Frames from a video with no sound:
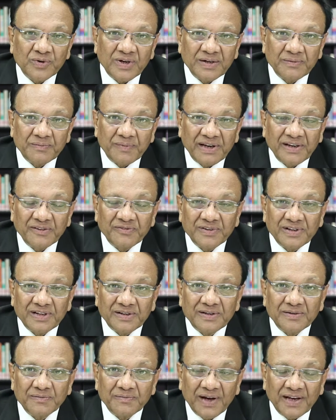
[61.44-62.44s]
can benefit
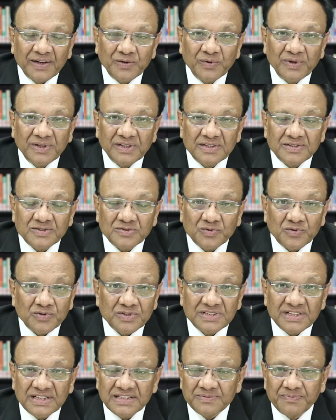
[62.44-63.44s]
by doing this
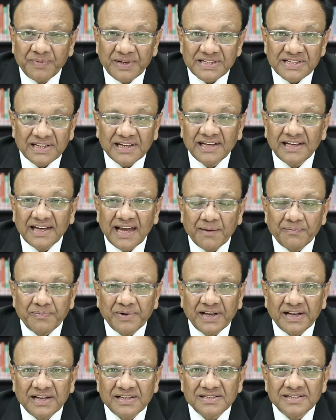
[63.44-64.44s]
course. It's basically
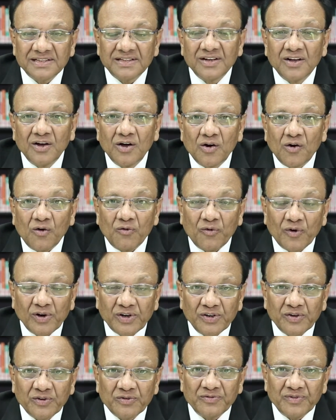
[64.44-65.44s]
application of
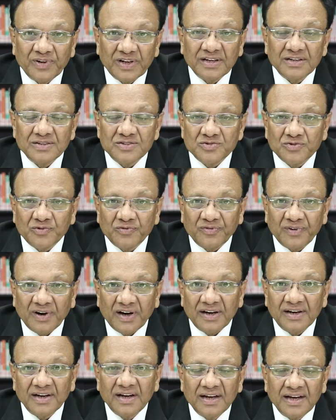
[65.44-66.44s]
what you have learned so
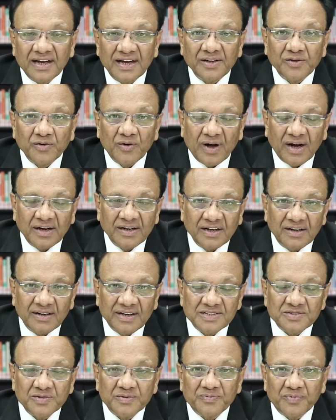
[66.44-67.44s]
far in your
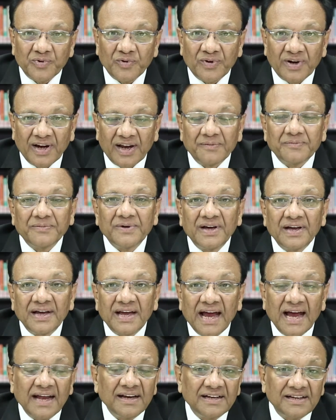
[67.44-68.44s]
undergraduate program.
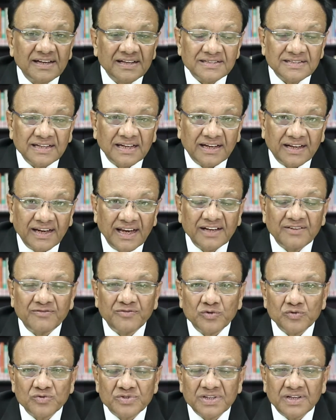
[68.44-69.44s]
And it has a great
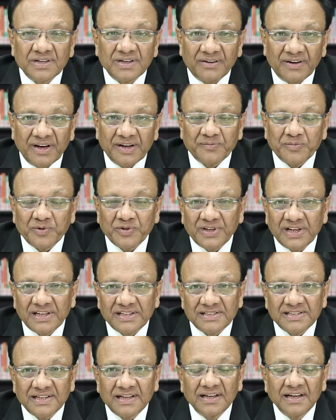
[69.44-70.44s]
future, great
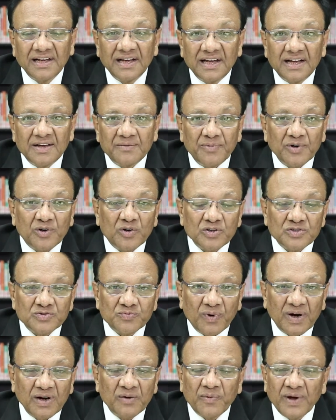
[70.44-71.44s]
potential, because
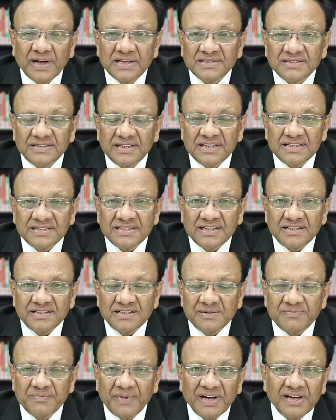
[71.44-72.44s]
worldwide there is a
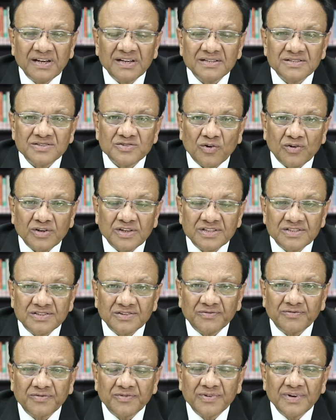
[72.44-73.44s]
tremendous shortage
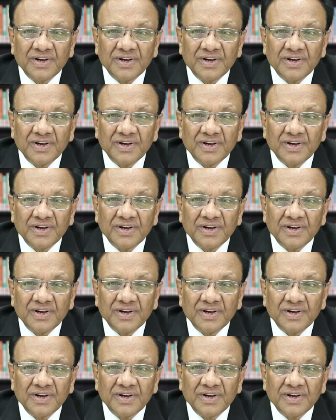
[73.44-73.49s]
of